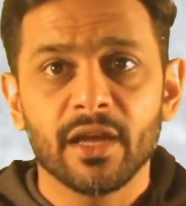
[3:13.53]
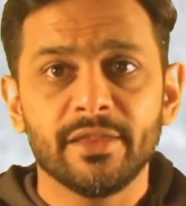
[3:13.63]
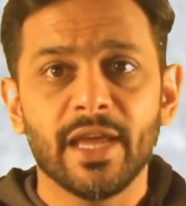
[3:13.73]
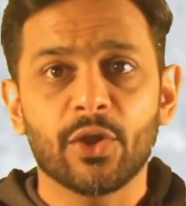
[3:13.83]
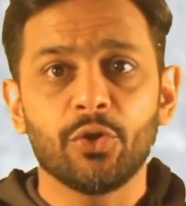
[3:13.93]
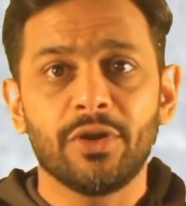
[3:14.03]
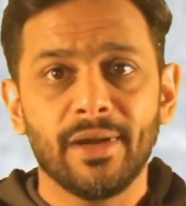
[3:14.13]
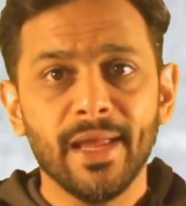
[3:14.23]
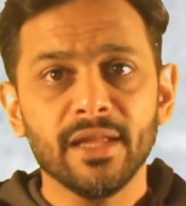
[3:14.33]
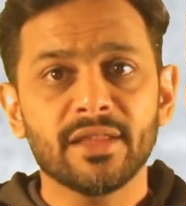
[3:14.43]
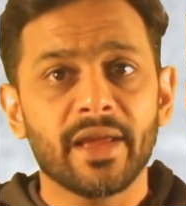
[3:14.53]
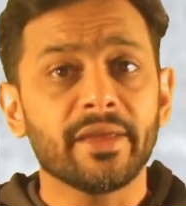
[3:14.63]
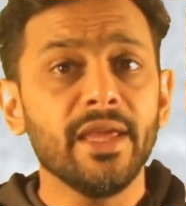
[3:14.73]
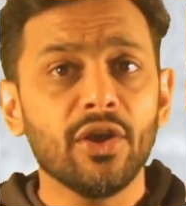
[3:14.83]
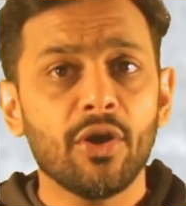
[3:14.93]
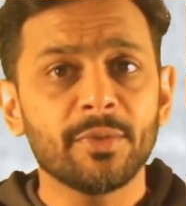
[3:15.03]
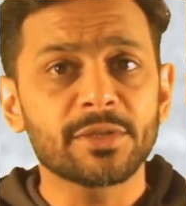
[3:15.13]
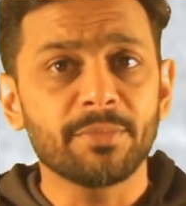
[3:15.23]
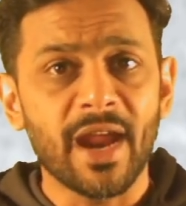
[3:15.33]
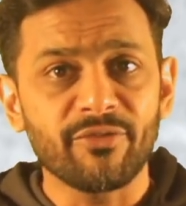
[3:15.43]
they could link their e-commerce
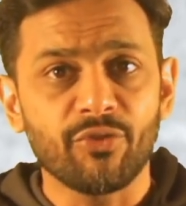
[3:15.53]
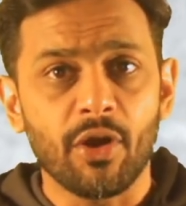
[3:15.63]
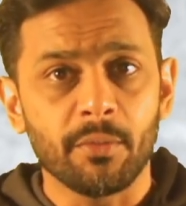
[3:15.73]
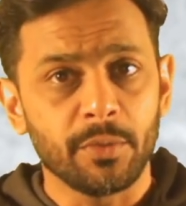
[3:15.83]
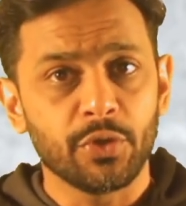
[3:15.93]
platform